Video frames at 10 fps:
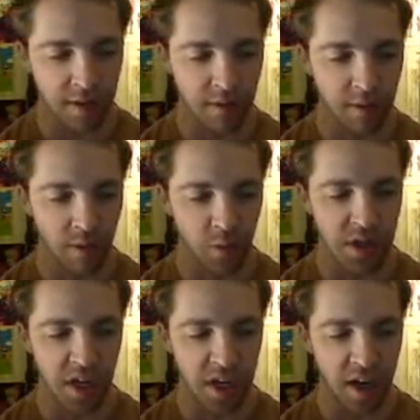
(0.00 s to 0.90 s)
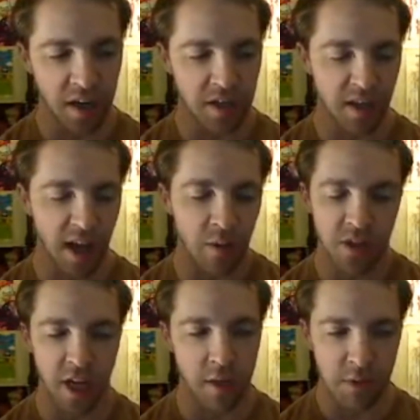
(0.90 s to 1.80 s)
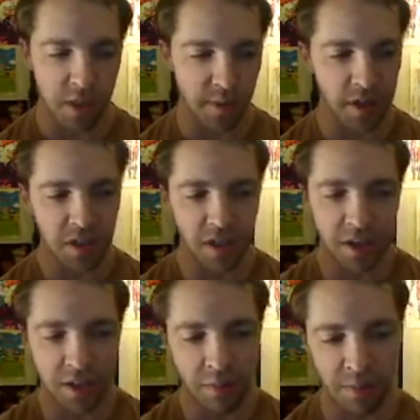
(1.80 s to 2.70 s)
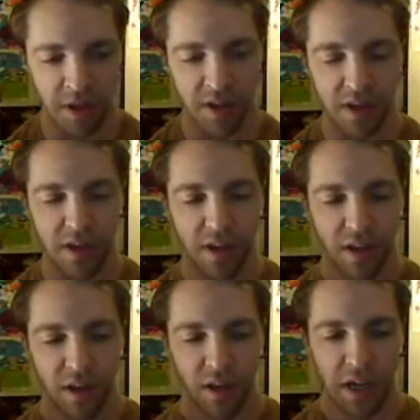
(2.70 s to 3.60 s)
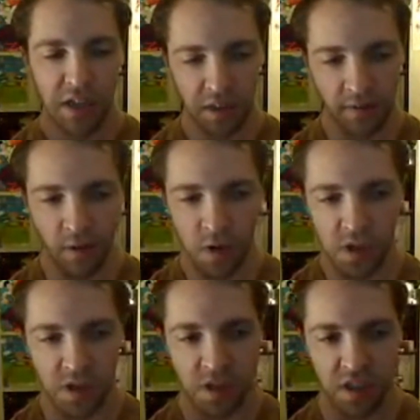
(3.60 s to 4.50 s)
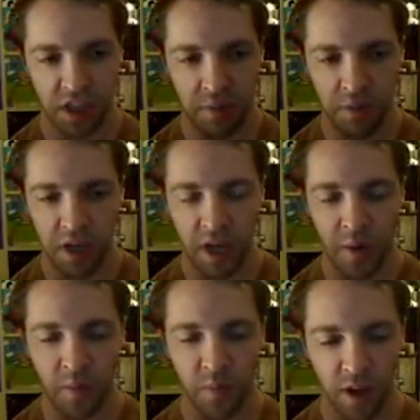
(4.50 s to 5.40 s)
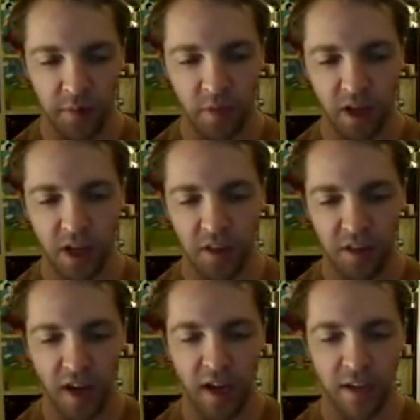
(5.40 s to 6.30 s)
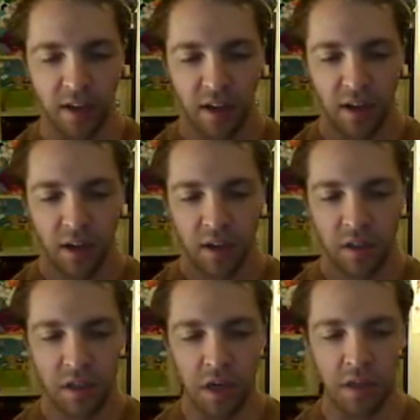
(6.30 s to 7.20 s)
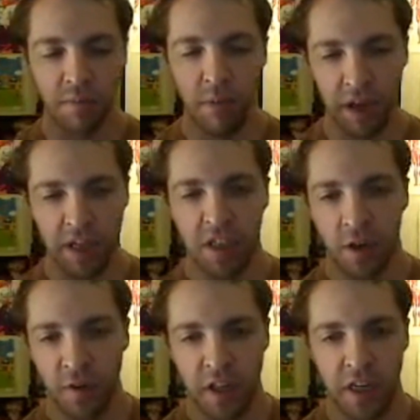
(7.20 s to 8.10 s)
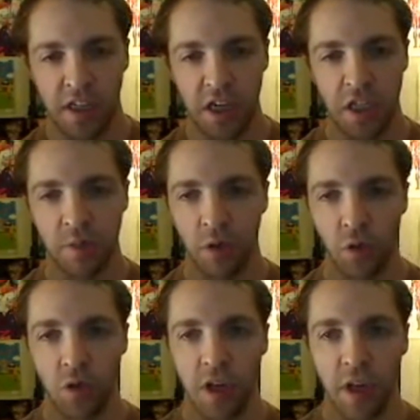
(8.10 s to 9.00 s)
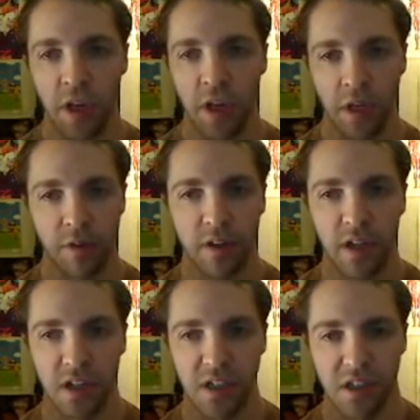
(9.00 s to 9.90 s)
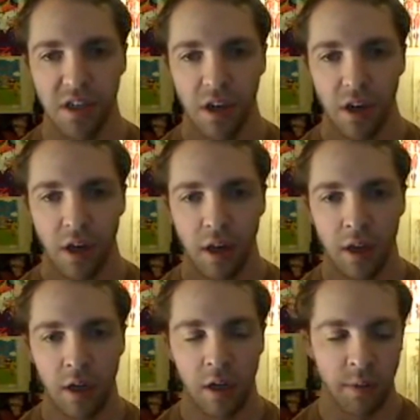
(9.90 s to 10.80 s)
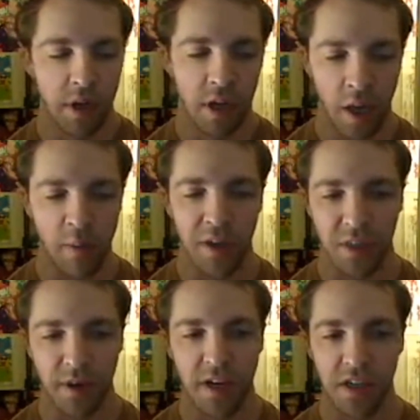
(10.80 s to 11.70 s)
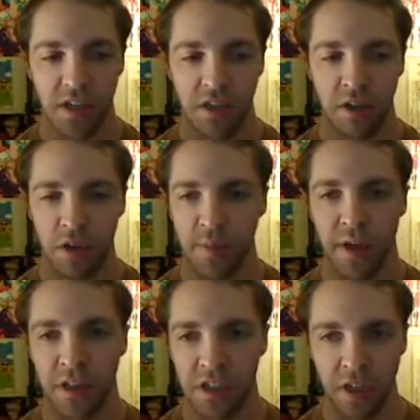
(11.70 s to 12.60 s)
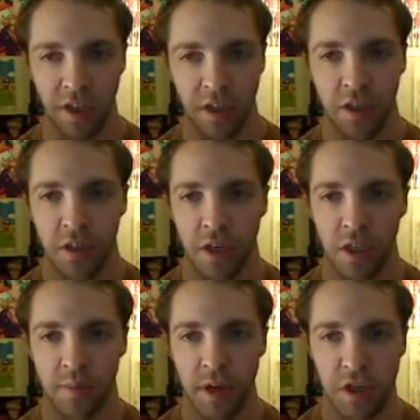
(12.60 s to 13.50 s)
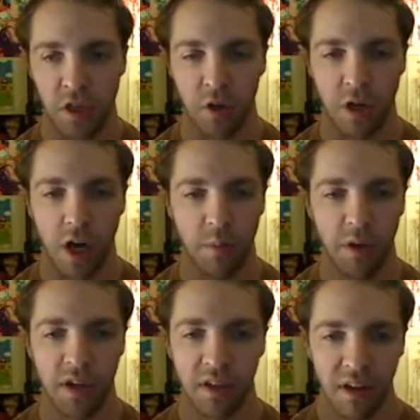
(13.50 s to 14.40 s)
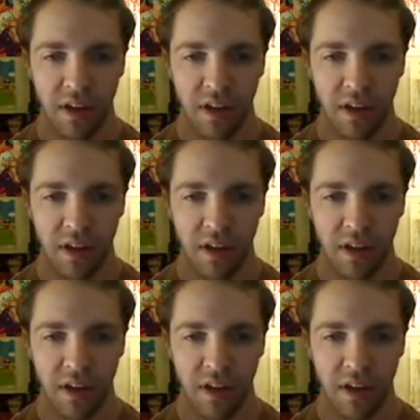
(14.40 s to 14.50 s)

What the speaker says: the reason I got into that was A, I'm a space nut, and B, it's the first sim game I've played that doesn't make itself inaccessible through the interface. Like making a game about space, you expect to see like a space shuttle cockpit,